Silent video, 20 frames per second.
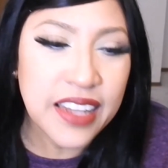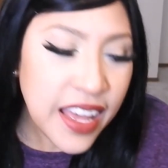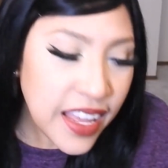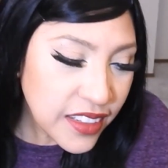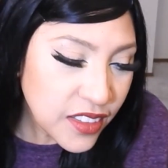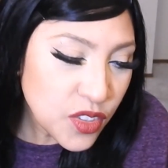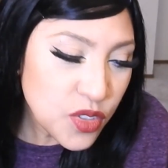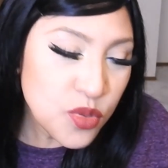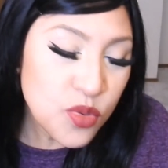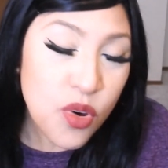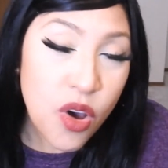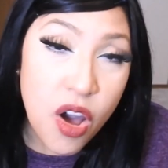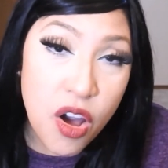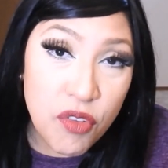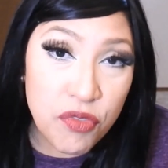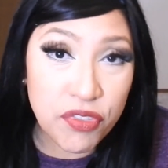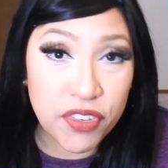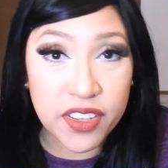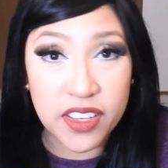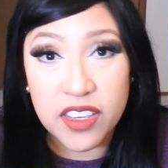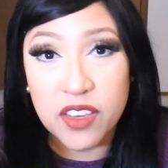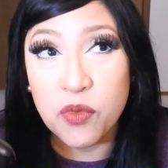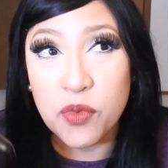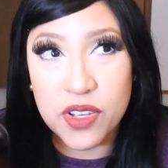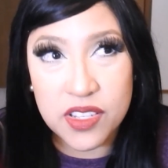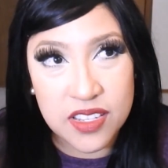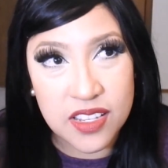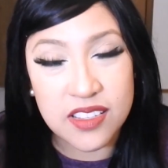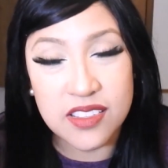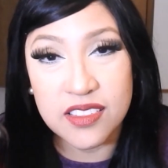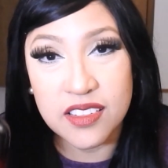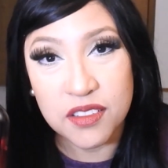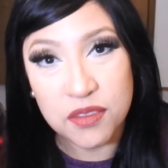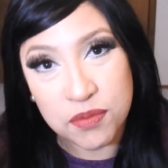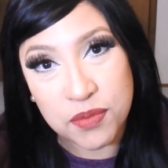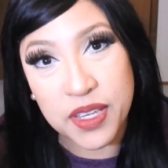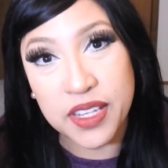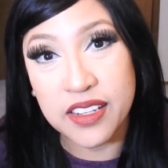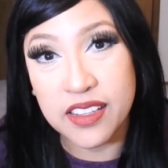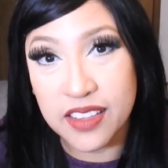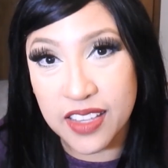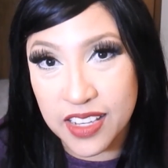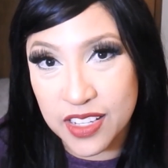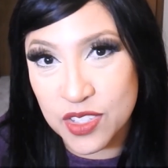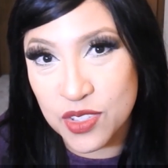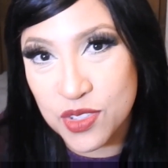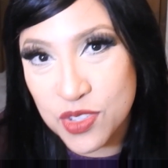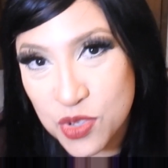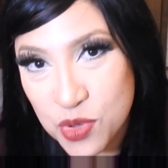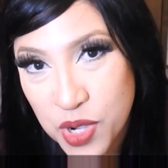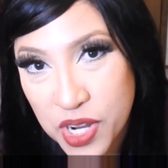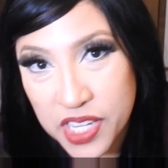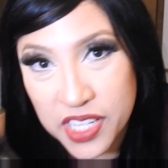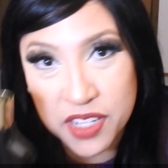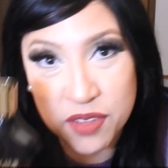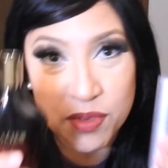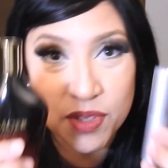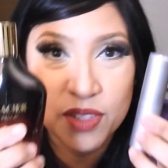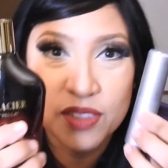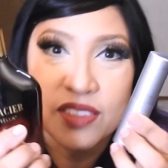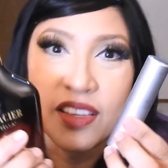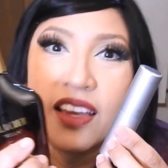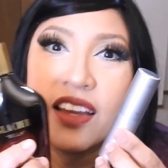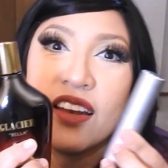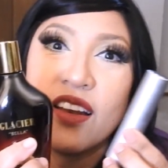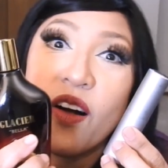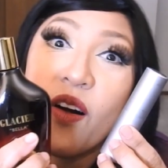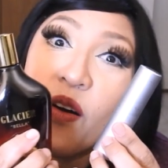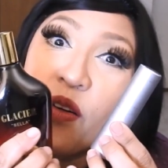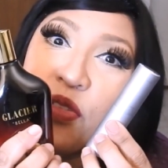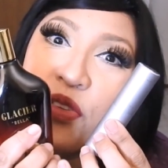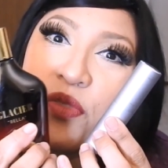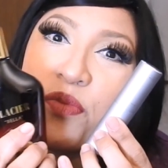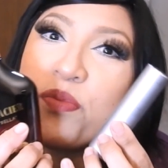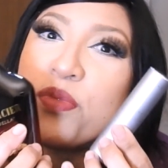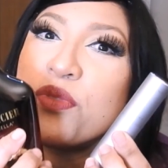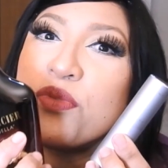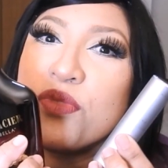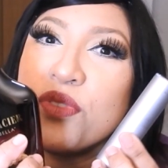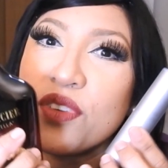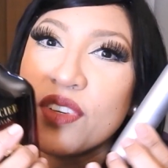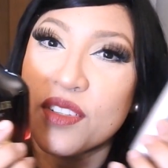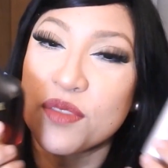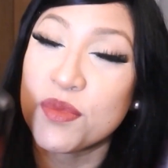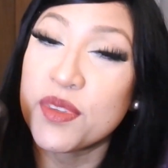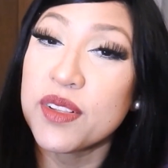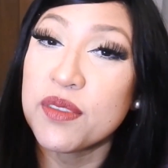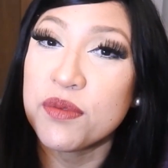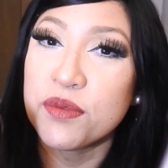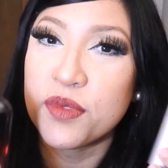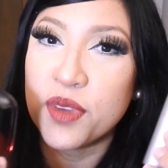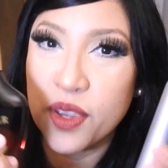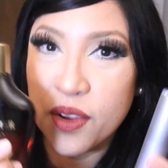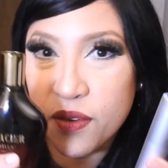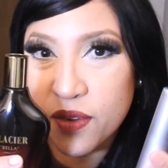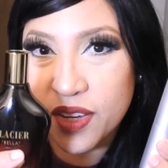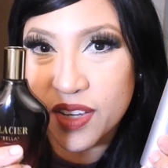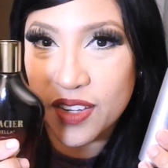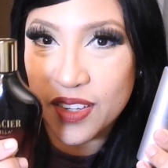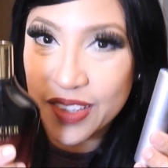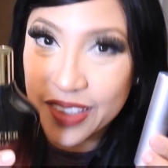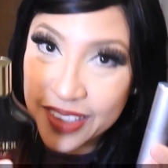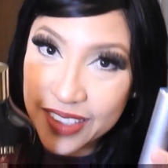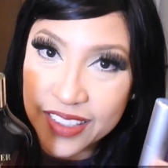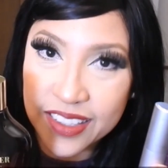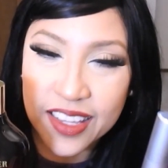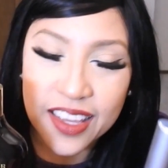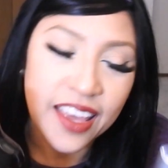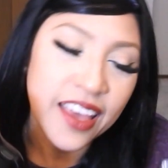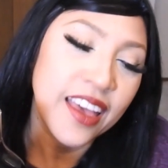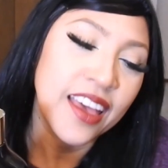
Not too often. It was after many days of trying it because I love this perfume. It smells very good.